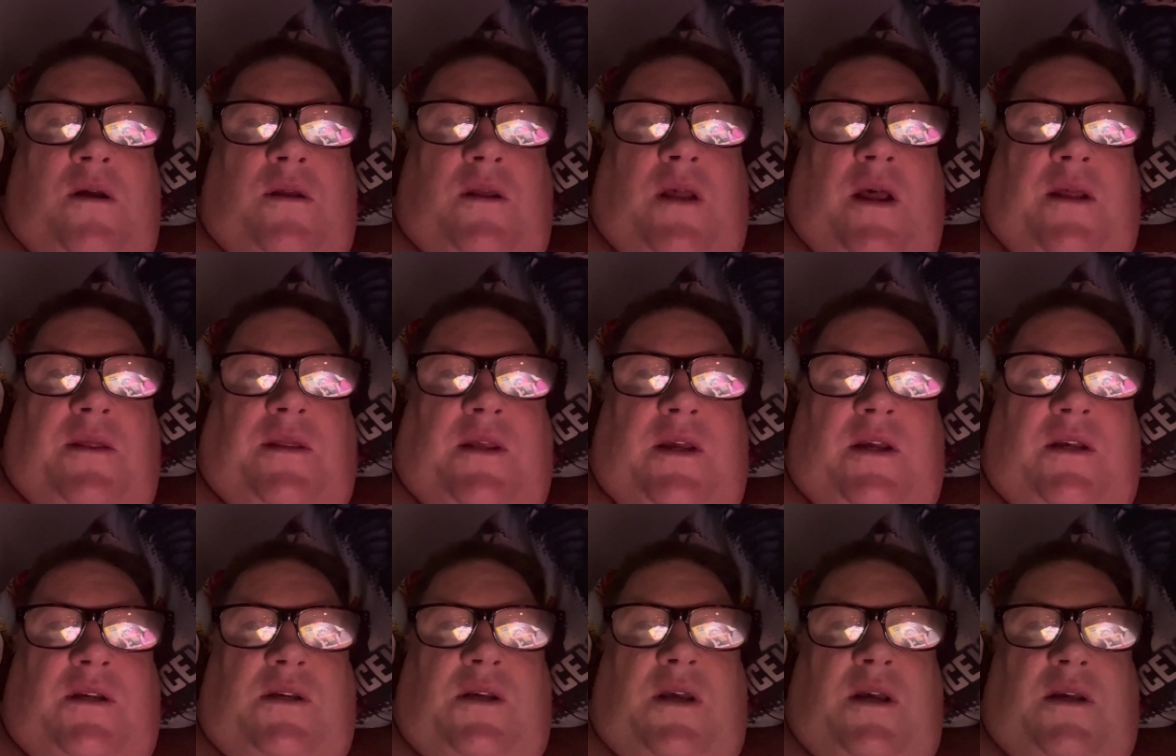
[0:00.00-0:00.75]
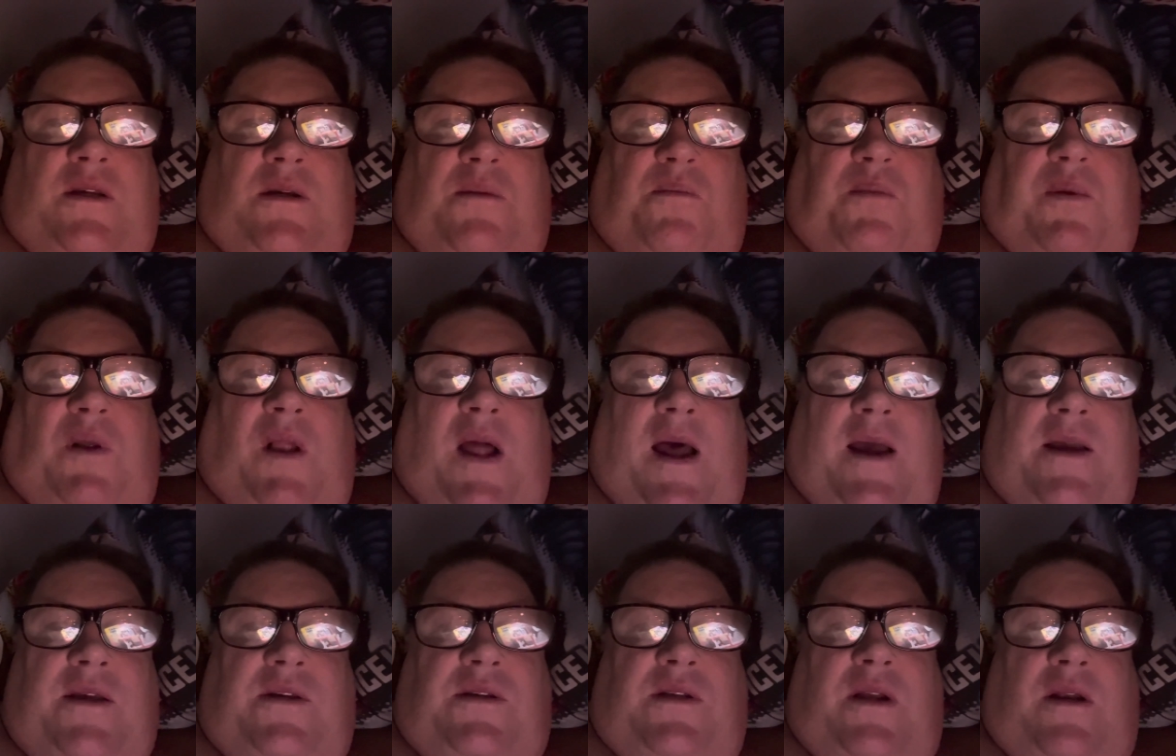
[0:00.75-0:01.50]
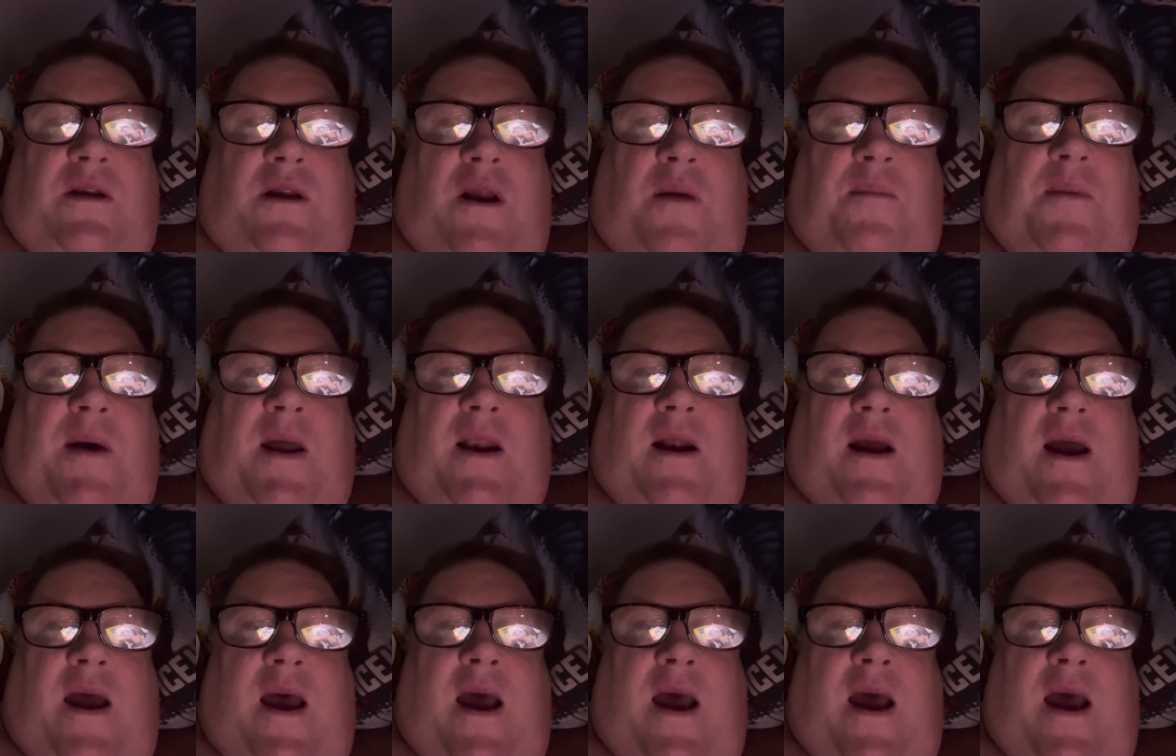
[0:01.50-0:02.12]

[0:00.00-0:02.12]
that this is a place that no matter